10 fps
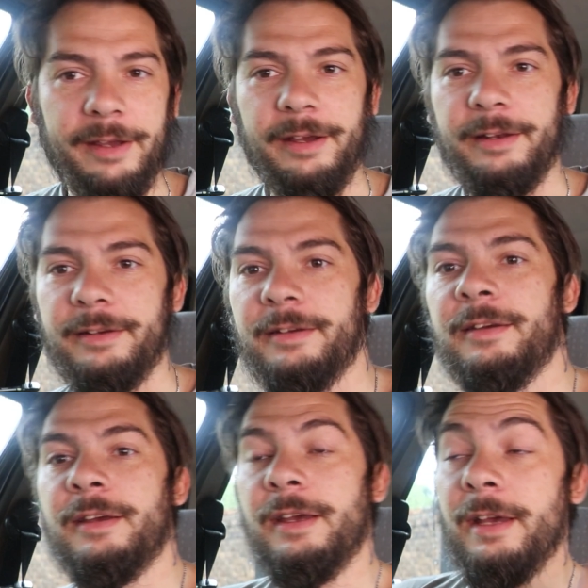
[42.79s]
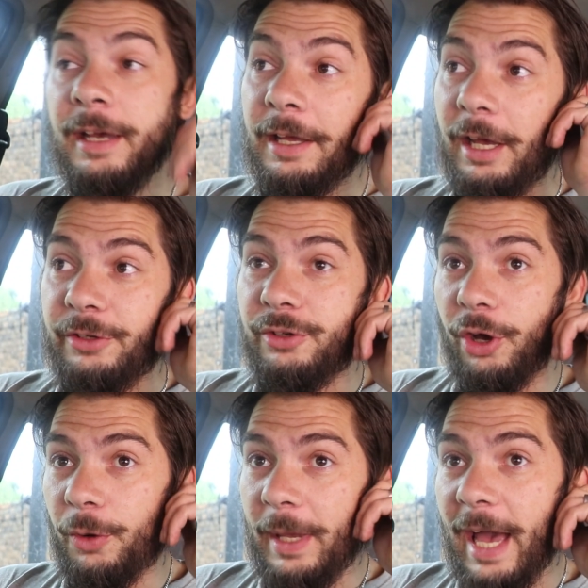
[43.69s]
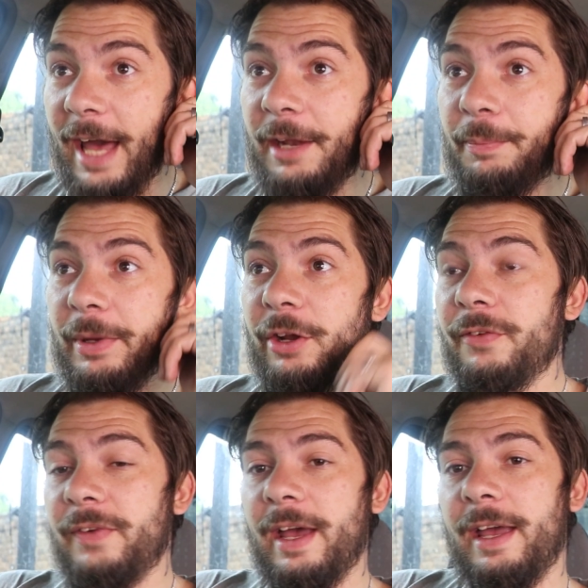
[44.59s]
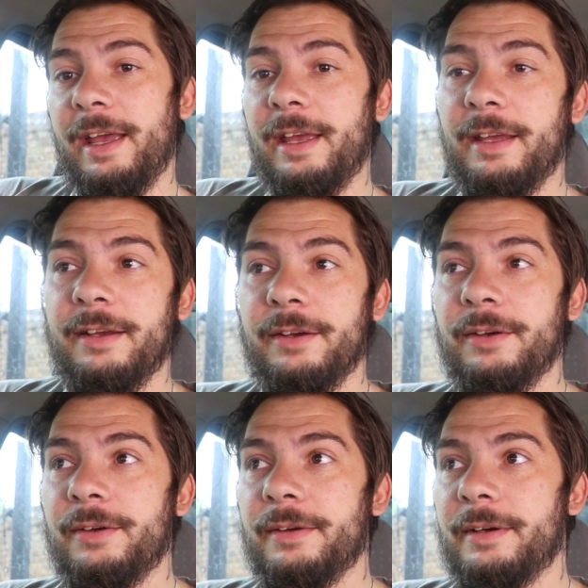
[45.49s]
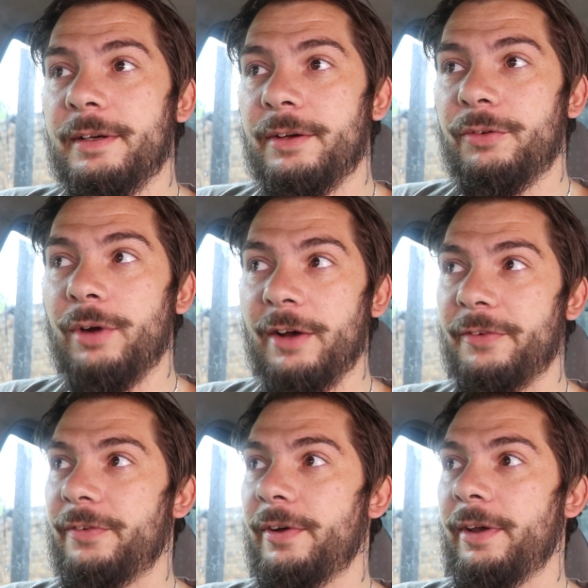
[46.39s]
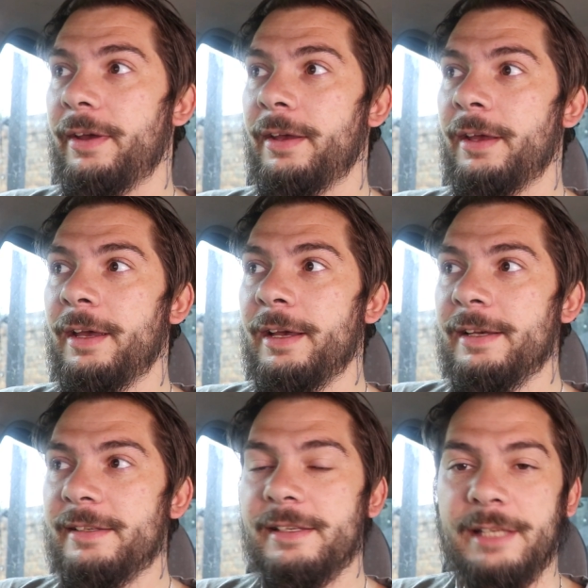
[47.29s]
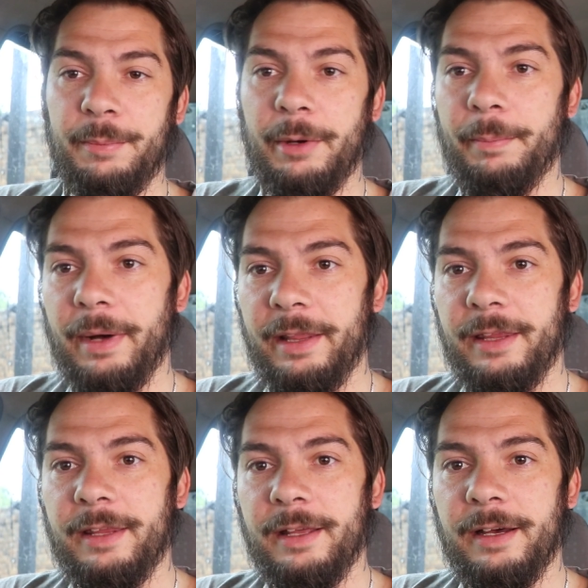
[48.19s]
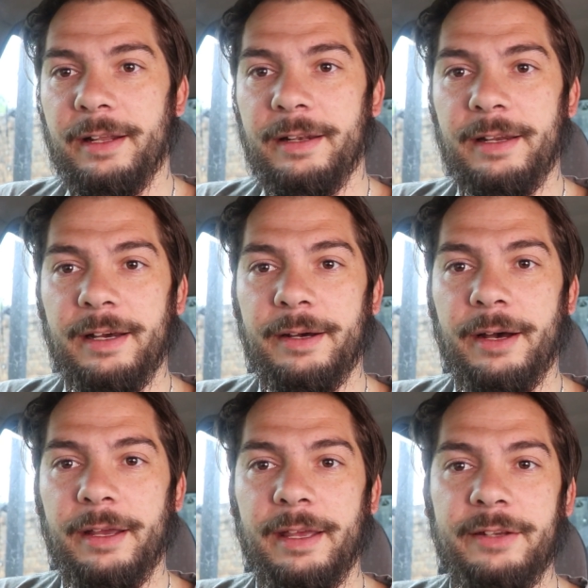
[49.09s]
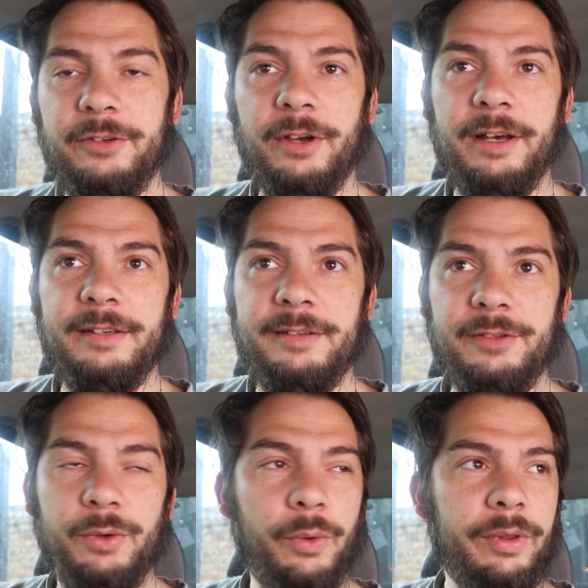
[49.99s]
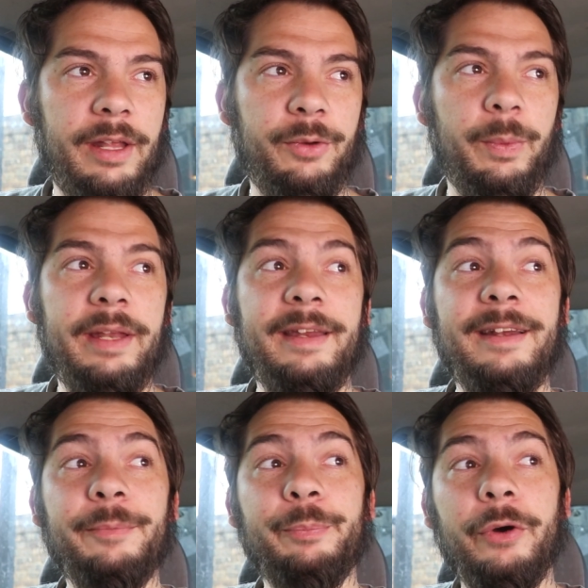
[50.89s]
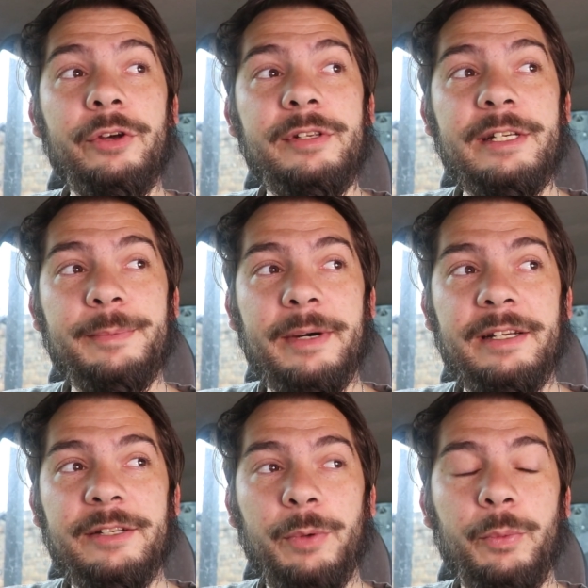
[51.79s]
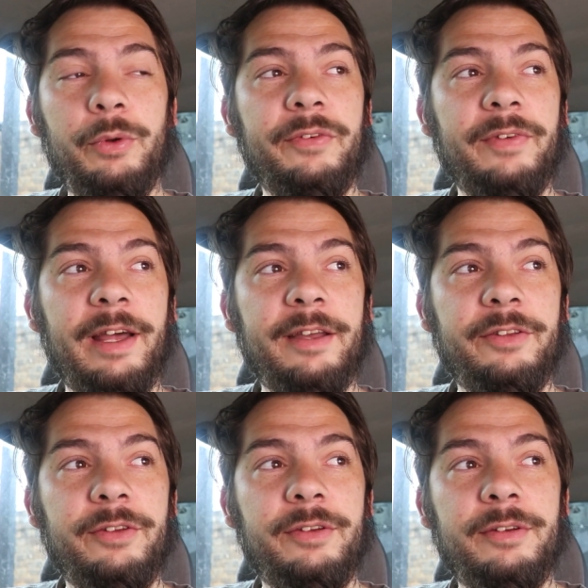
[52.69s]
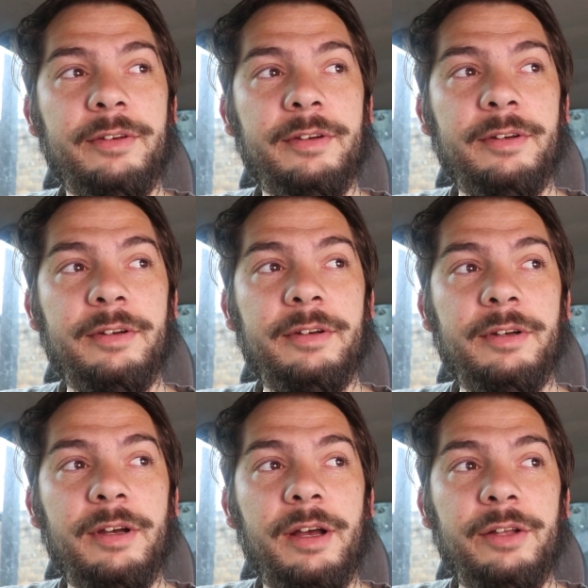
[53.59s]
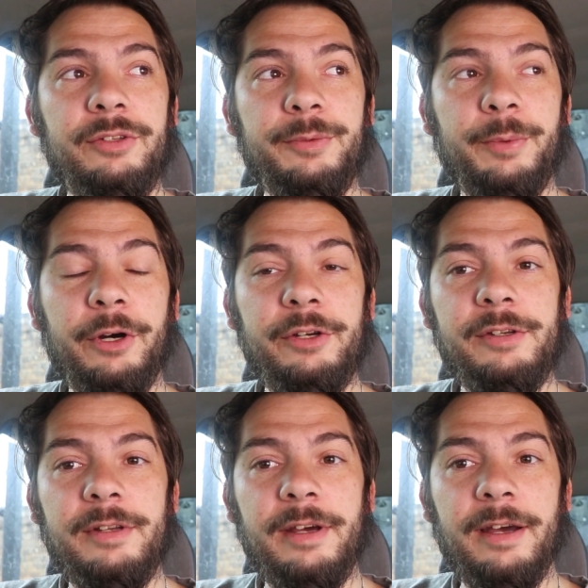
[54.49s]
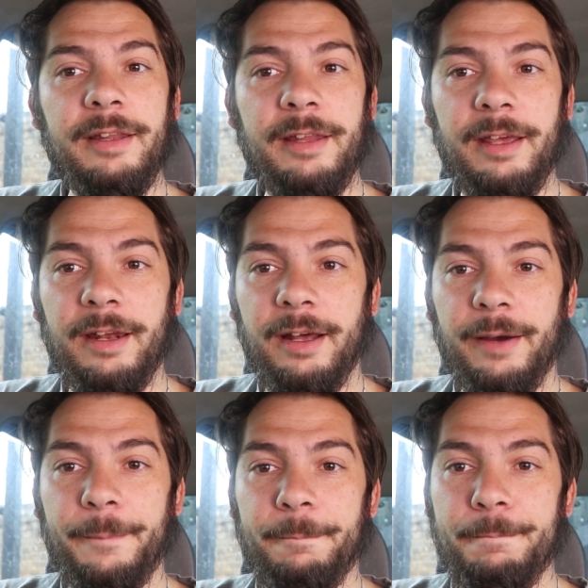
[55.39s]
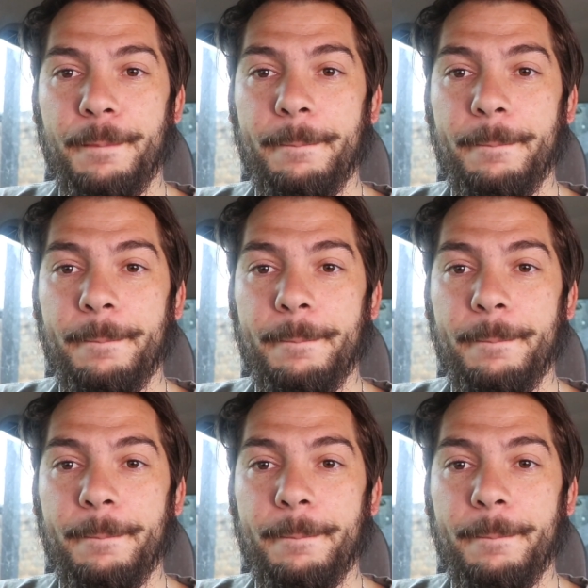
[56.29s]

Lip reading: And yeah, so we had a bit of a rough September month, and I guess you guys saw that we didn't post as much as we would have liked to post, and then